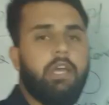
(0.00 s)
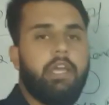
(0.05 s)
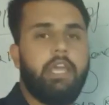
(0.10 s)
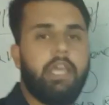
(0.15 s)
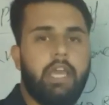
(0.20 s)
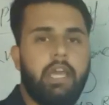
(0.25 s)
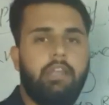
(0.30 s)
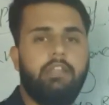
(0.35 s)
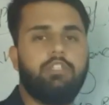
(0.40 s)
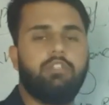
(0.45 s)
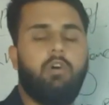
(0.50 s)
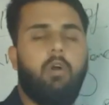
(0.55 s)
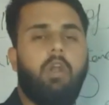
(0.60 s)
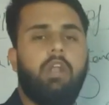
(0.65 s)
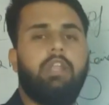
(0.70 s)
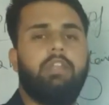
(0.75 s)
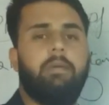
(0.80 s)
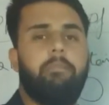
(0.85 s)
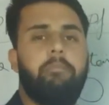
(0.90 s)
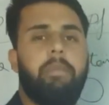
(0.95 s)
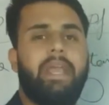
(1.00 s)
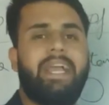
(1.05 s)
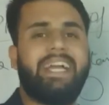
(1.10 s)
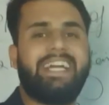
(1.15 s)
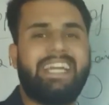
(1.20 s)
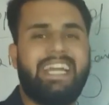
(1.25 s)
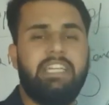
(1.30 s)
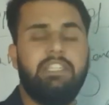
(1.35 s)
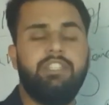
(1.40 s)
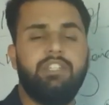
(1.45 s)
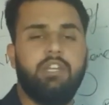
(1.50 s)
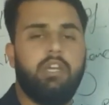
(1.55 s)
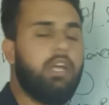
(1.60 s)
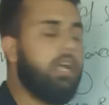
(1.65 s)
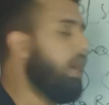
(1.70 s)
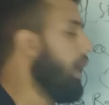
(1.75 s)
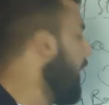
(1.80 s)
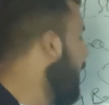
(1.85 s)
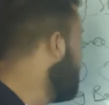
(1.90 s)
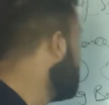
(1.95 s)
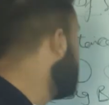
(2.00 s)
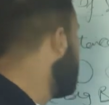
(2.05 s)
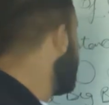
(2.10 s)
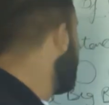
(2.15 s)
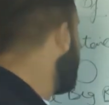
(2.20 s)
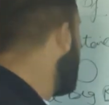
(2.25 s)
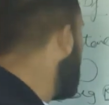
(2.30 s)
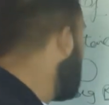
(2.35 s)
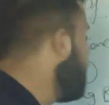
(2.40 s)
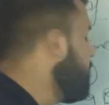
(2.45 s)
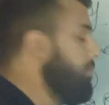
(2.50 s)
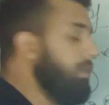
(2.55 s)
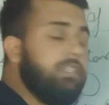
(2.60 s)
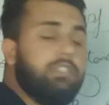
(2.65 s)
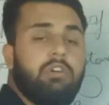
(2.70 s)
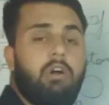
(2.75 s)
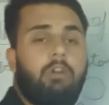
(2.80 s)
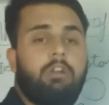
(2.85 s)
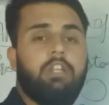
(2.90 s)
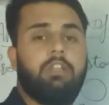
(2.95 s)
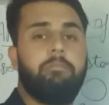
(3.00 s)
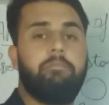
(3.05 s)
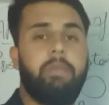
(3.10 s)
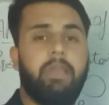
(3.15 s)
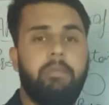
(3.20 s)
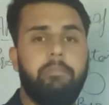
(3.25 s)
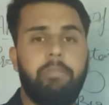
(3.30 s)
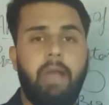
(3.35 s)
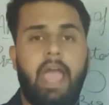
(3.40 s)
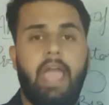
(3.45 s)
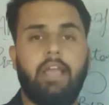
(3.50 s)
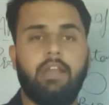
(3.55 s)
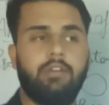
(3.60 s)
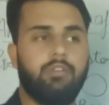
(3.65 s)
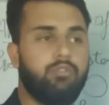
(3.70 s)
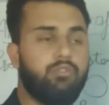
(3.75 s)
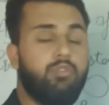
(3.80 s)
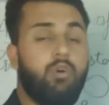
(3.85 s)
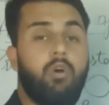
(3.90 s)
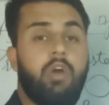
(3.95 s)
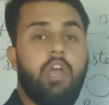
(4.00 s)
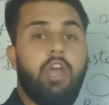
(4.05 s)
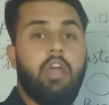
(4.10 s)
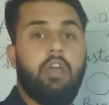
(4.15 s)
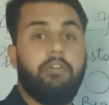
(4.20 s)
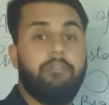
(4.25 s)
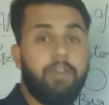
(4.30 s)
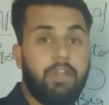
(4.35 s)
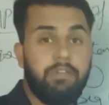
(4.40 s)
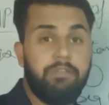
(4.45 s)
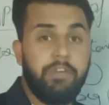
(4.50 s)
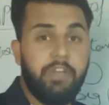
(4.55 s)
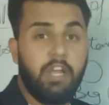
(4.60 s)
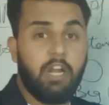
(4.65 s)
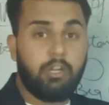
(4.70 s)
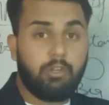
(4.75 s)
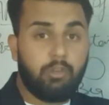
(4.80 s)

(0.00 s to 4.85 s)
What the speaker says: here is called the big crunch, and the form is called the big bang. So when we are